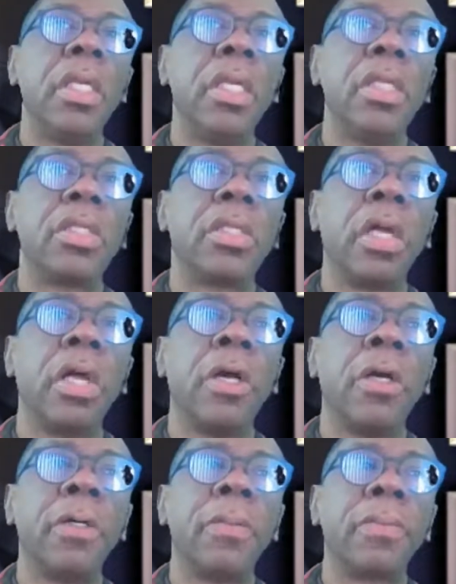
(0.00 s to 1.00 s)
is
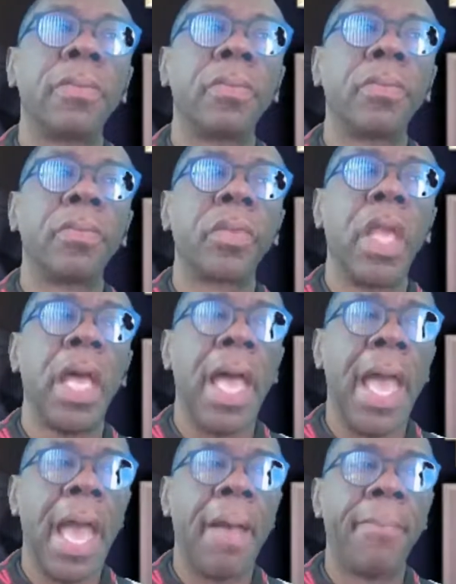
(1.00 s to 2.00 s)
an
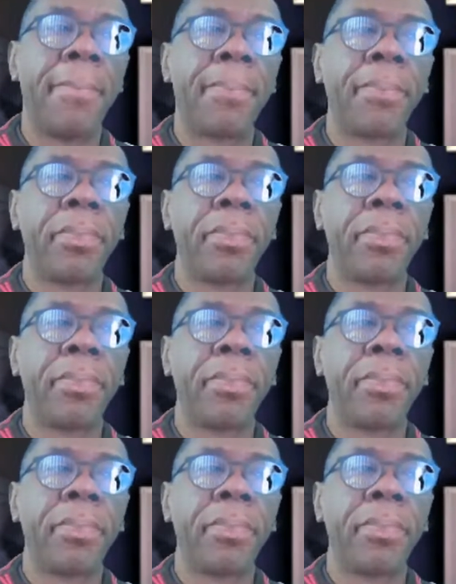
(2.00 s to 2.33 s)
app